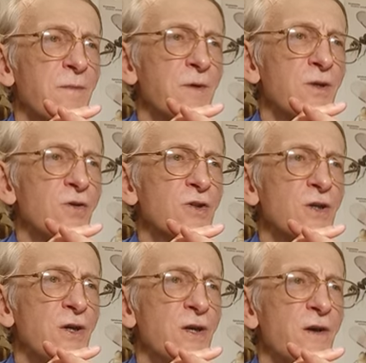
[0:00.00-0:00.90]
because
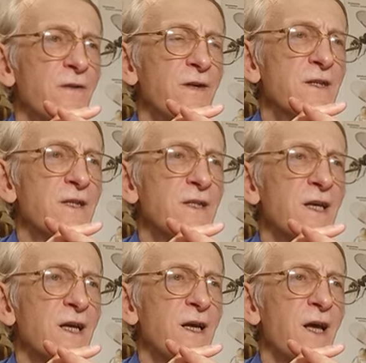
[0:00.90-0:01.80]
this is
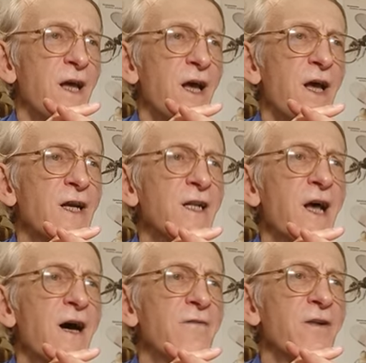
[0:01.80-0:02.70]
egg
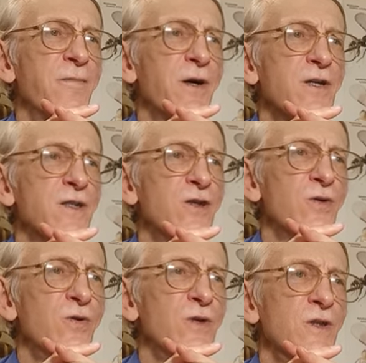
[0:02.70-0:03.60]
larval
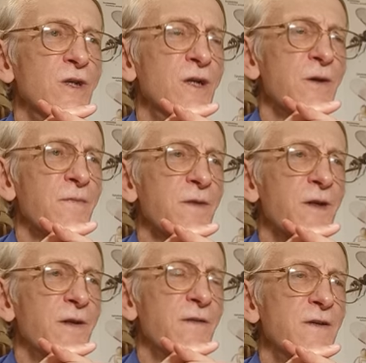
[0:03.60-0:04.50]
parasitoid.
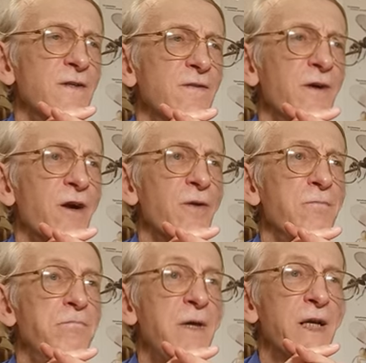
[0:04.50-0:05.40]
This very
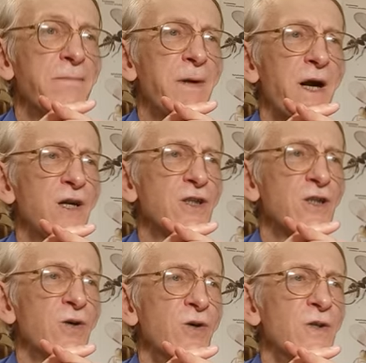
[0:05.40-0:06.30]
big
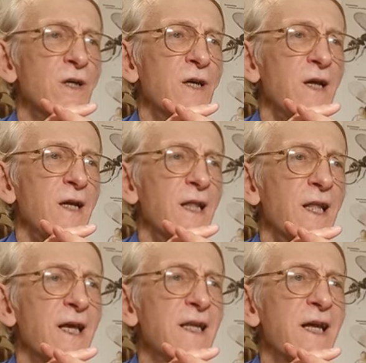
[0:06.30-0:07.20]
parasitoid
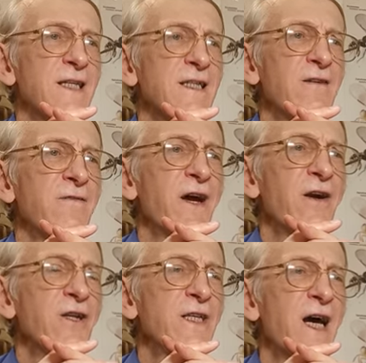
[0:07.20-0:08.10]
laying eggs in
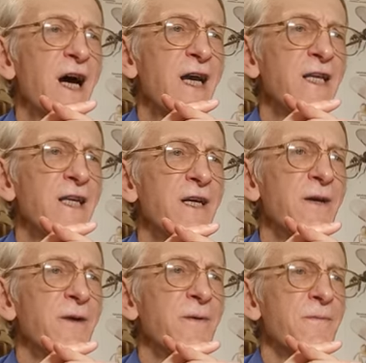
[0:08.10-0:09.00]
very tiny
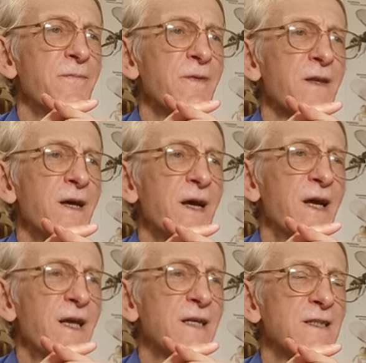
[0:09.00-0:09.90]

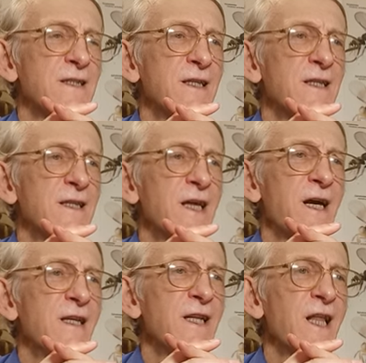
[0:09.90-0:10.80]
eggs, in
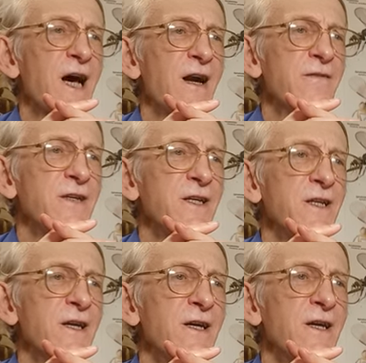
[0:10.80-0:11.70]
tiny larvae
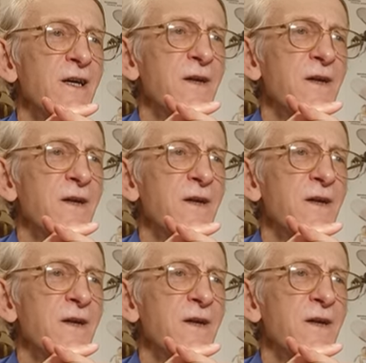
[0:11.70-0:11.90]
nearly